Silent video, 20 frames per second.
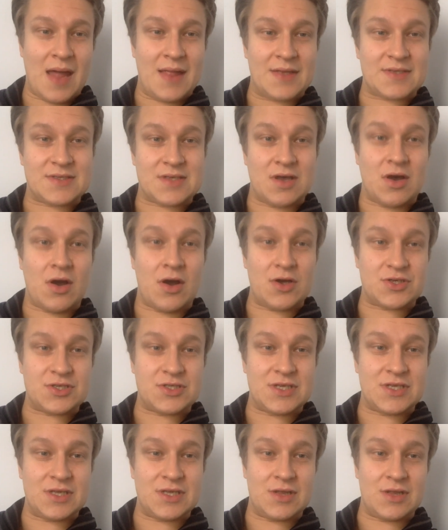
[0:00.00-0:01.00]
and it's the
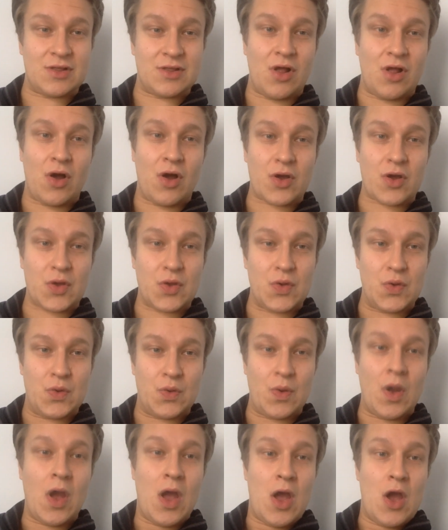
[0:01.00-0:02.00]
Argentinian lock
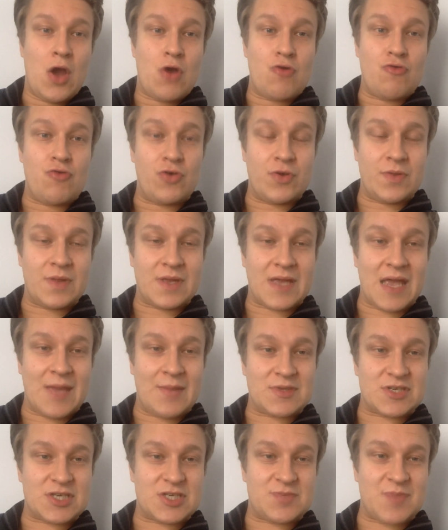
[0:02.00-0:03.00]
who ruined the
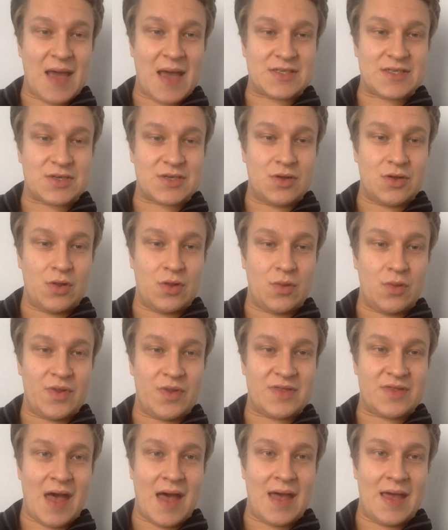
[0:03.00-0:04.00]
game as a spectacle
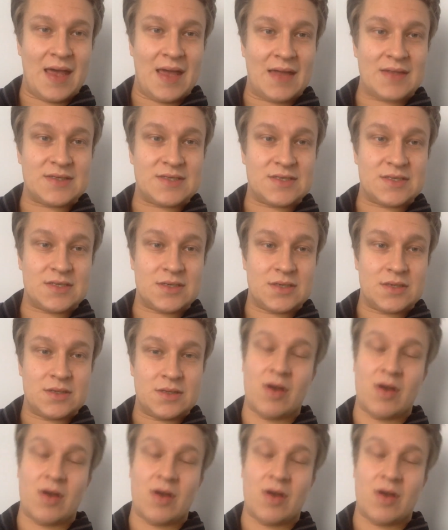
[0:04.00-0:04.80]
with that hit.